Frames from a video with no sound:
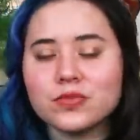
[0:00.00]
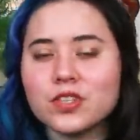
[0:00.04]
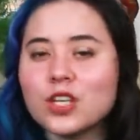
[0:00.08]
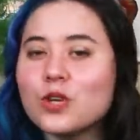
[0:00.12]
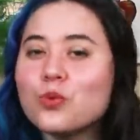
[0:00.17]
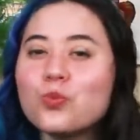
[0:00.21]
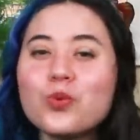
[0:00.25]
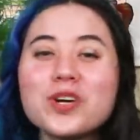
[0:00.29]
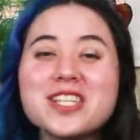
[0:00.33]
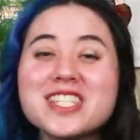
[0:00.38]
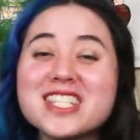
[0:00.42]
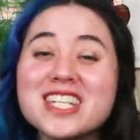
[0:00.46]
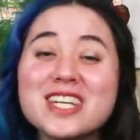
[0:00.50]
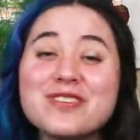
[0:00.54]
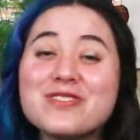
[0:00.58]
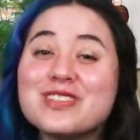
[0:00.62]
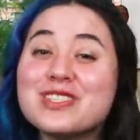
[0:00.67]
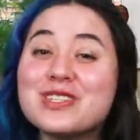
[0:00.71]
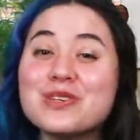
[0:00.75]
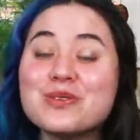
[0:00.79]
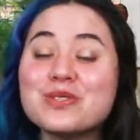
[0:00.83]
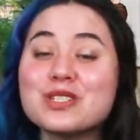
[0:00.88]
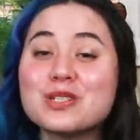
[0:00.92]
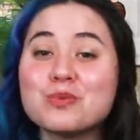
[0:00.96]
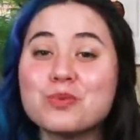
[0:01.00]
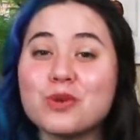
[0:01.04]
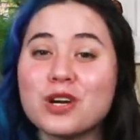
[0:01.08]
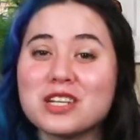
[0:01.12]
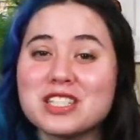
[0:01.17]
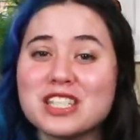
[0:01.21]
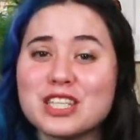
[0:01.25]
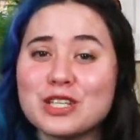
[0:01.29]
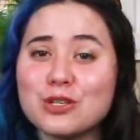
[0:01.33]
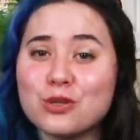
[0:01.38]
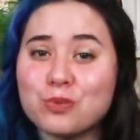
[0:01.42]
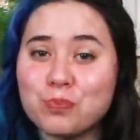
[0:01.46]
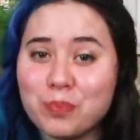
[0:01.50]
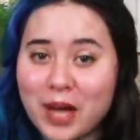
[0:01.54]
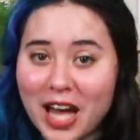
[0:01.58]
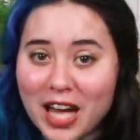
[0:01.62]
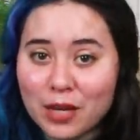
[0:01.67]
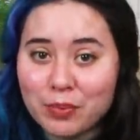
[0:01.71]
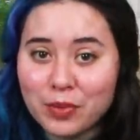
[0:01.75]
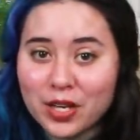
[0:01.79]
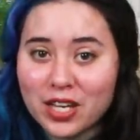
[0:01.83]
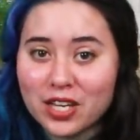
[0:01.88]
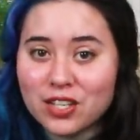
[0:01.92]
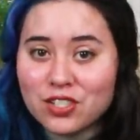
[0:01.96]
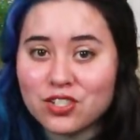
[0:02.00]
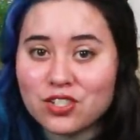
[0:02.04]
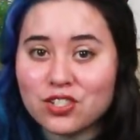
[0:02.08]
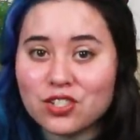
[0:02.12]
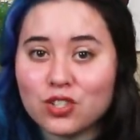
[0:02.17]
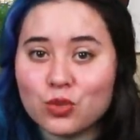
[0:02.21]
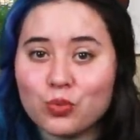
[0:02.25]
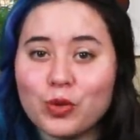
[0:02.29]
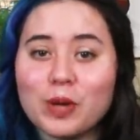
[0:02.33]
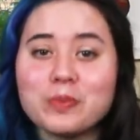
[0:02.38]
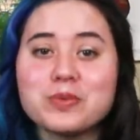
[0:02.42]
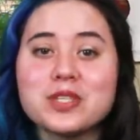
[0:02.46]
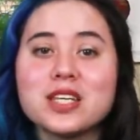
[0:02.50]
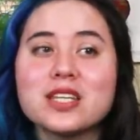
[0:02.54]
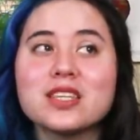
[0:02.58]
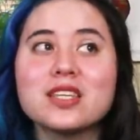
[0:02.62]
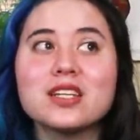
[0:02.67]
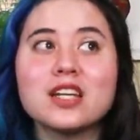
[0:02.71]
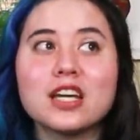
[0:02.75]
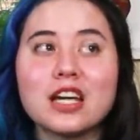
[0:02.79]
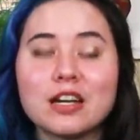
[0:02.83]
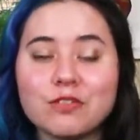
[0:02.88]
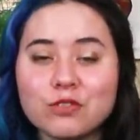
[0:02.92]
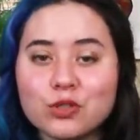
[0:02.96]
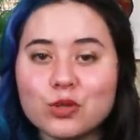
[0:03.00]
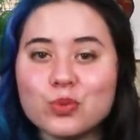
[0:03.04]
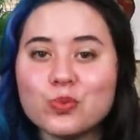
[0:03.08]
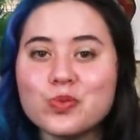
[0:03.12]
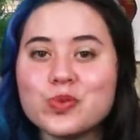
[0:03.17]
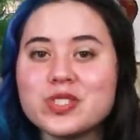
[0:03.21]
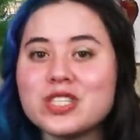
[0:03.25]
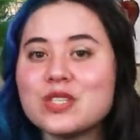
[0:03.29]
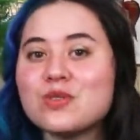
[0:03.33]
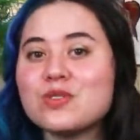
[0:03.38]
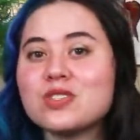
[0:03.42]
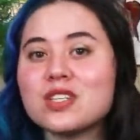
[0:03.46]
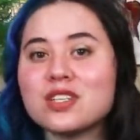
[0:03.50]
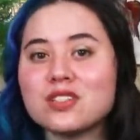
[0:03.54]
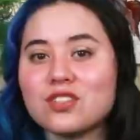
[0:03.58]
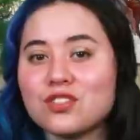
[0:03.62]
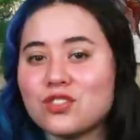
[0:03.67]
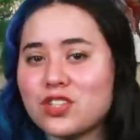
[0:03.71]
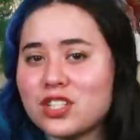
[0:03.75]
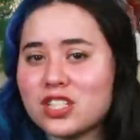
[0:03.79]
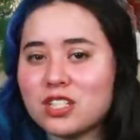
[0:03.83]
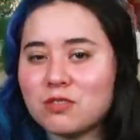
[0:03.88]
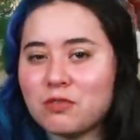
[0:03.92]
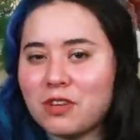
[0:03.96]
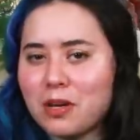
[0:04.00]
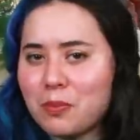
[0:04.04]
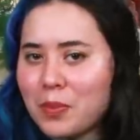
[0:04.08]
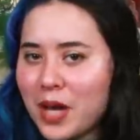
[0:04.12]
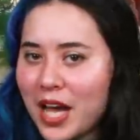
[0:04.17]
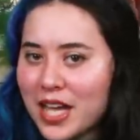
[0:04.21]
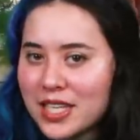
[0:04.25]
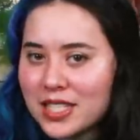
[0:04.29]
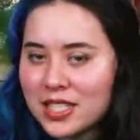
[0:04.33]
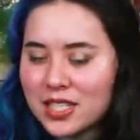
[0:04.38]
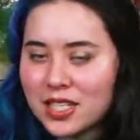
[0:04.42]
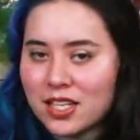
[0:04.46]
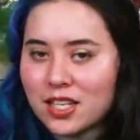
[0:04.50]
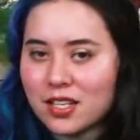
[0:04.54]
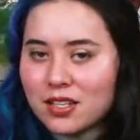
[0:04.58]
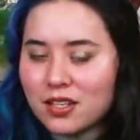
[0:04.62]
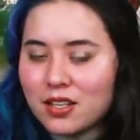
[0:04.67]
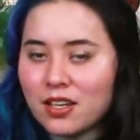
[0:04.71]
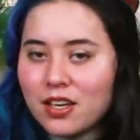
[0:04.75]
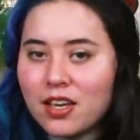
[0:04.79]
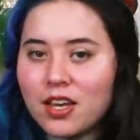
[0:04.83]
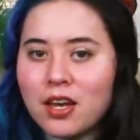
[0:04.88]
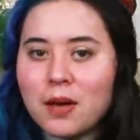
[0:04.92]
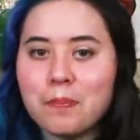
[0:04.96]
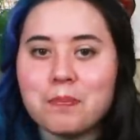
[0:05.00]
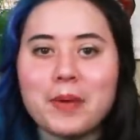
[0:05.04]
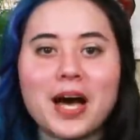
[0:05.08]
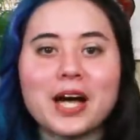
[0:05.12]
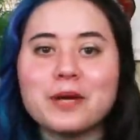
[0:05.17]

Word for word: It wasn't even used to prosecute Backpage, the website that everyone was using to justify passing it.